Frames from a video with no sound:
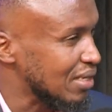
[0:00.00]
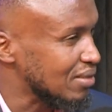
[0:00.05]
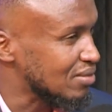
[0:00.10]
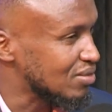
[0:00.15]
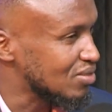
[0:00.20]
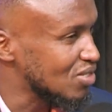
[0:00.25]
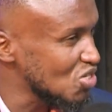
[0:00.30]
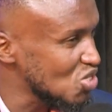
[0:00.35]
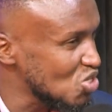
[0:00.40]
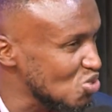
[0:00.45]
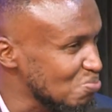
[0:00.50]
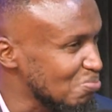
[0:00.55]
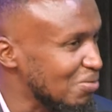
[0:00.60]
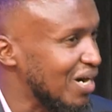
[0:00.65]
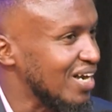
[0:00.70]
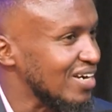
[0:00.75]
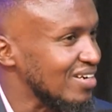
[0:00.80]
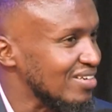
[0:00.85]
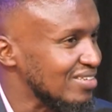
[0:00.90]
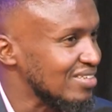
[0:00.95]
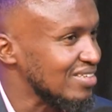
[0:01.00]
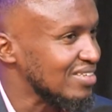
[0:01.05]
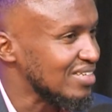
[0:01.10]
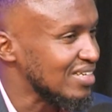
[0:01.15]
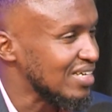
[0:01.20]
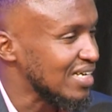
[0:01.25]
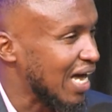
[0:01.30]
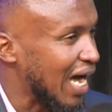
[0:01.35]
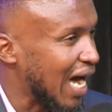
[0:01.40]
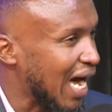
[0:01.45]
that this man
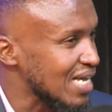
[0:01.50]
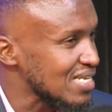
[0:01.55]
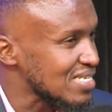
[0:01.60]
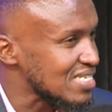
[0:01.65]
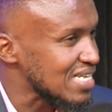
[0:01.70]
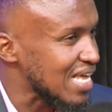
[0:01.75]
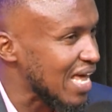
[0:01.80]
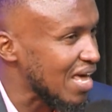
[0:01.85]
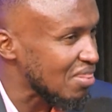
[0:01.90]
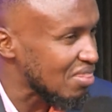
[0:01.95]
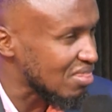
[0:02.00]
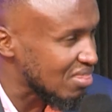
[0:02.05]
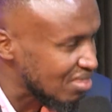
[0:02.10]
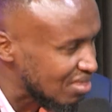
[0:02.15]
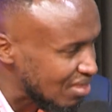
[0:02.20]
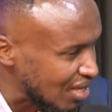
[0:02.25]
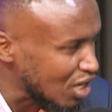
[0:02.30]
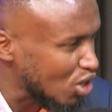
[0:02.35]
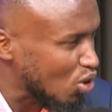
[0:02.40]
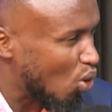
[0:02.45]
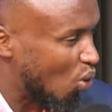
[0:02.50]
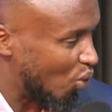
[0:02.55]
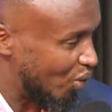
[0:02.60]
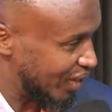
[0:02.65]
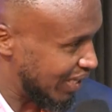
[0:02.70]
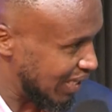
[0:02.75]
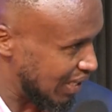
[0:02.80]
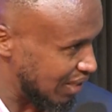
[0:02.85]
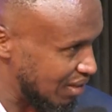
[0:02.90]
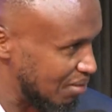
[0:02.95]
has a thing on
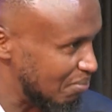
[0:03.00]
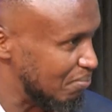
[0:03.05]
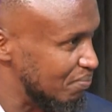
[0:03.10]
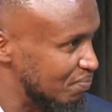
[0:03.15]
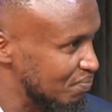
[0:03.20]
him,